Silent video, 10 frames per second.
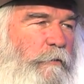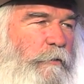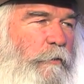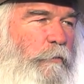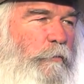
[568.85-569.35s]

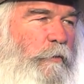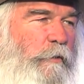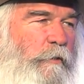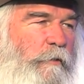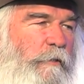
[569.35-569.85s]

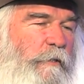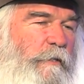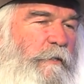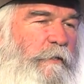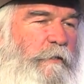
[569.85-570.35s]
So
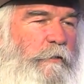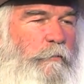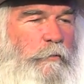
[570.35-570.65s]
it